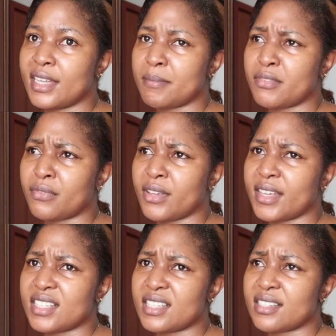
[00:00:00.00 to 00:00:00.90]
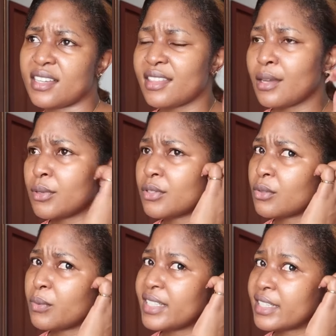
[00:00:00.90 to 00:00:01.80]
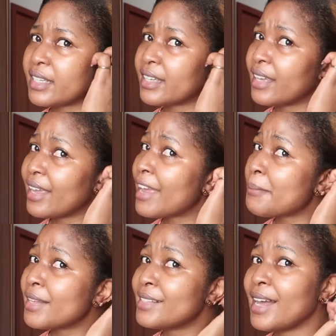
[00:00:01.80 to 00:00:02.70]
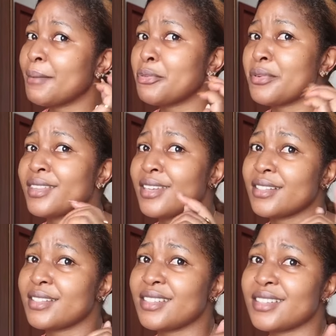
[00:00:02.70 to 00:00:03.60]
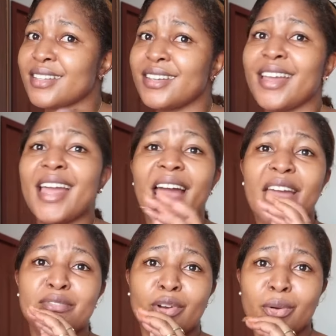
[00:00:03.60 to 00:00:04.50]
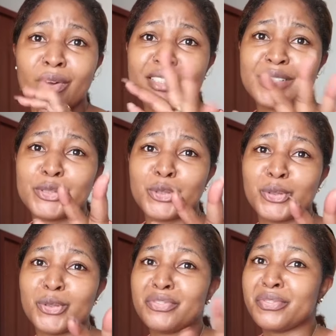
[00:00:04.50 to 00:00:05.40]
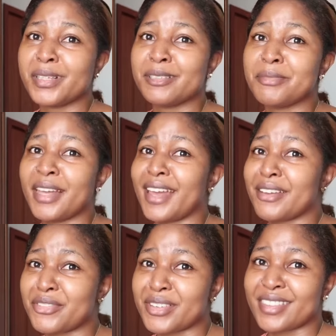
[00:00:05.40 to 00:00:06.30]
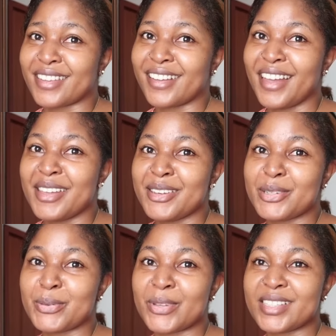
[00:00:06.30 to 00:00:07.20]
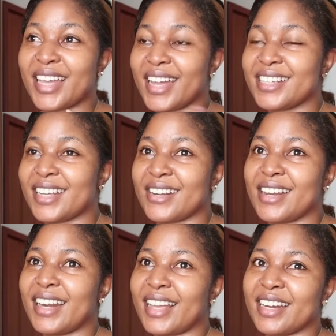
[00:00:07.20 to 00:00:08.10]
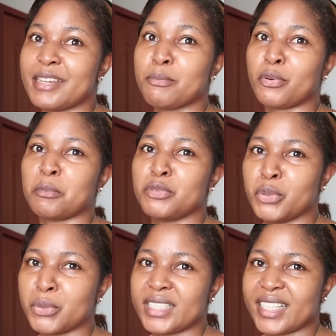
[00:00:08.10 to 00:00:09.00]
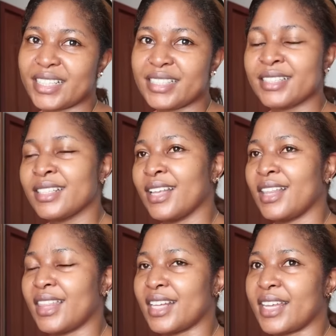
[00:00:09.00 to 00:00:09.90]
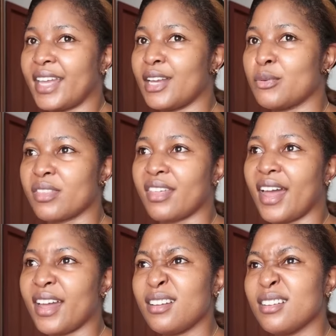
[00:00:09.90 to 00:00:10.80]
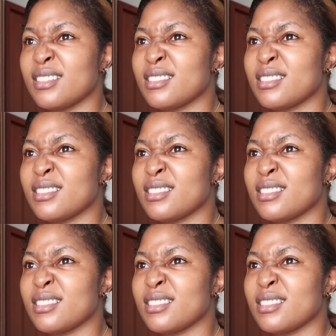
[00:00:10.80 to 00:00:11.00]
day before yesterday, that was on Wednesday, yeah, I met up with Sissy. I forgot to film everything. It was kind of like an impromptu date that I had with her,